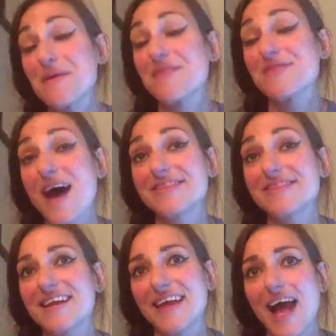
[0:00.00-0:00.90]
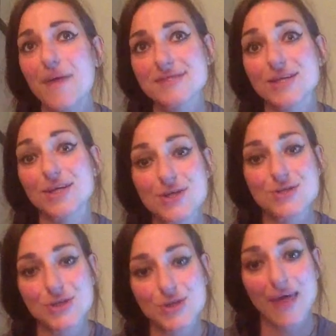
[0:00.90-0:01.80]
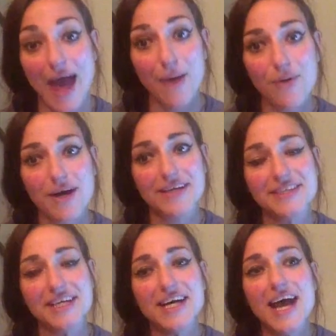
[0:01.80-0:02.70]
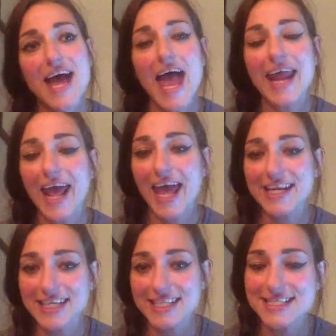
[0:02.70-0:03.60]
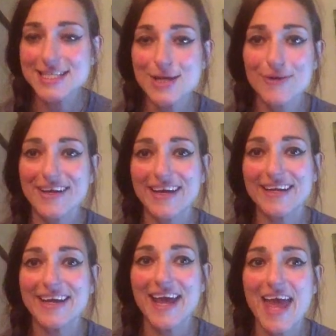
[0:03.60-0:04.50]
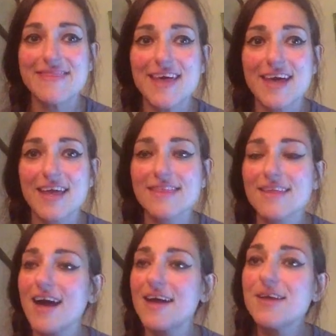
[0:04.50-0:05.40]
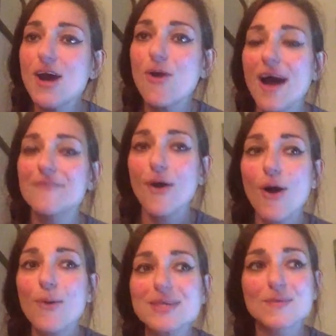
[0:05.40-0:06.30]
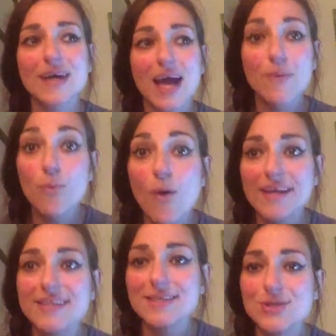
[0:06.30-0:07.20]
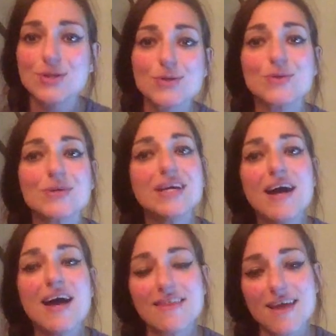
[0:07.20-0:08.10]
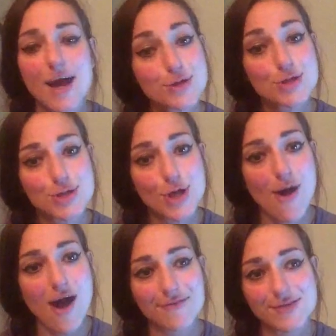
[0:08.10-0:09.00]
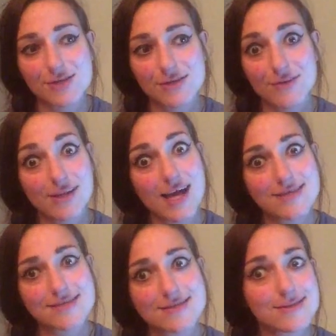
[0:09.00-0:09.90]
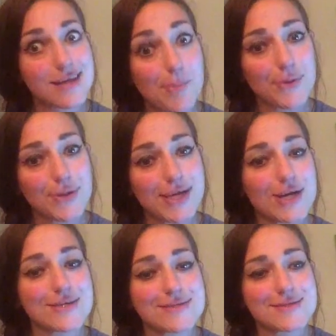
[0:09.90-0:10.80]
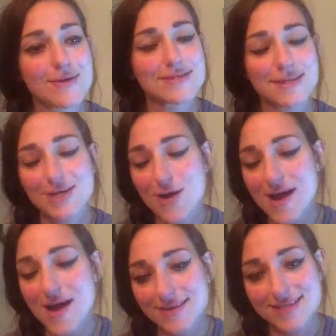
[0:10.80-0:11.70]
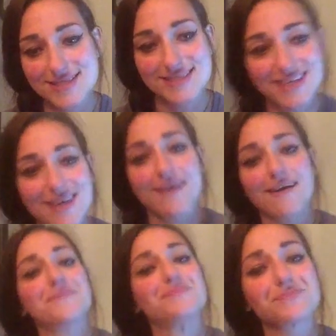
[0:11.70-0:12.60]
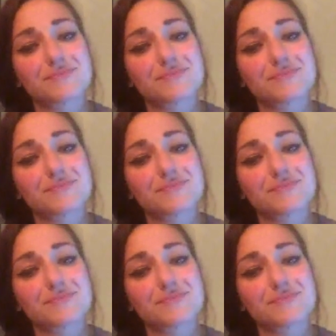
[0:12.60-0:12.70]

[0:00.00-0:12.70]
people thought that I was going to do that one, and I had considered it, and then I thought, no, I wanted to do the Undertow Officer for the last couple of years. So I said, you know what? This is the year.